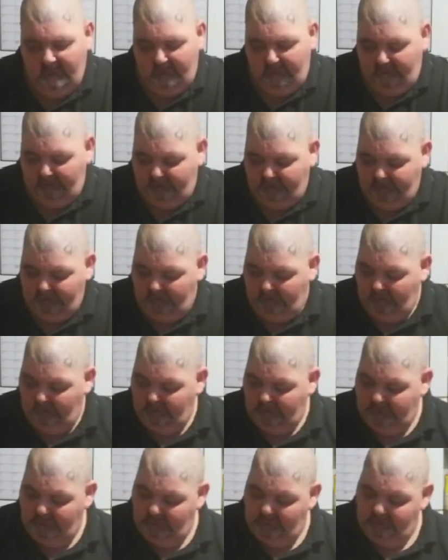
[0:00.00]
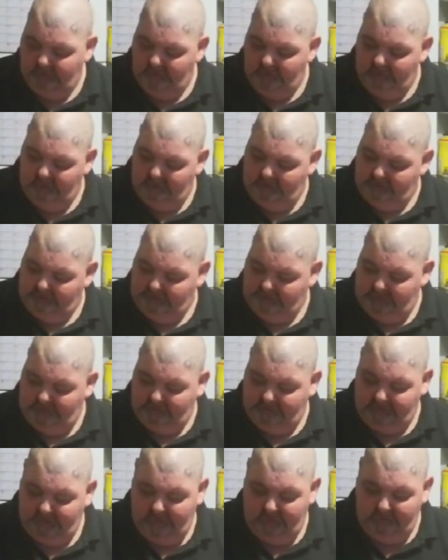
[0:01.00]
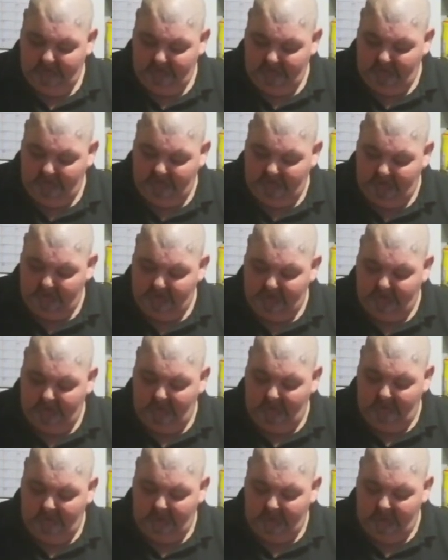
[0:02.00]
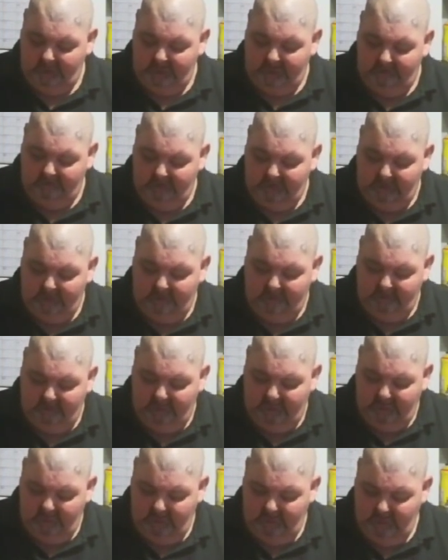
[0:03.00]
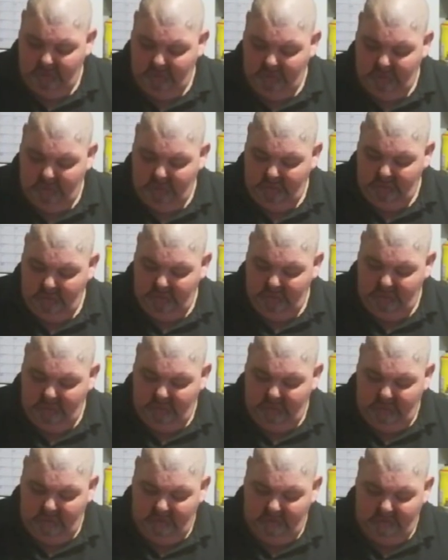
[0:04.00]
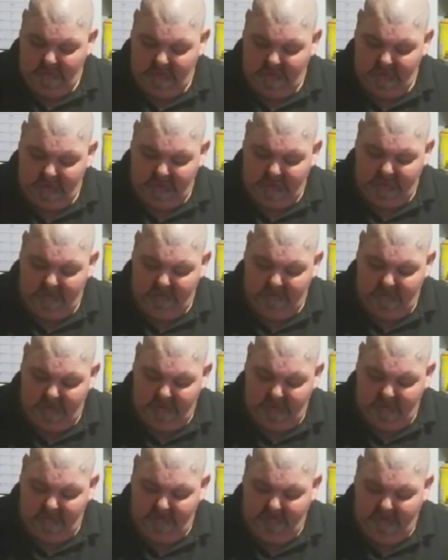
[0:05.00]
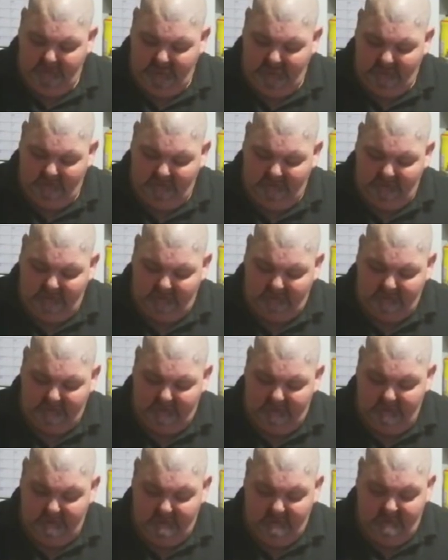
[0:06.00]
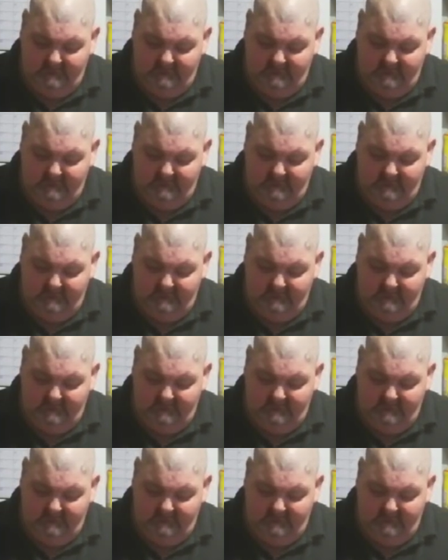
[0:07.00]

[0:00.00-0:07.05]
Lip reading: So we got to do it with the chef's knife. Well, first of all, we're going to get rid of the bad section.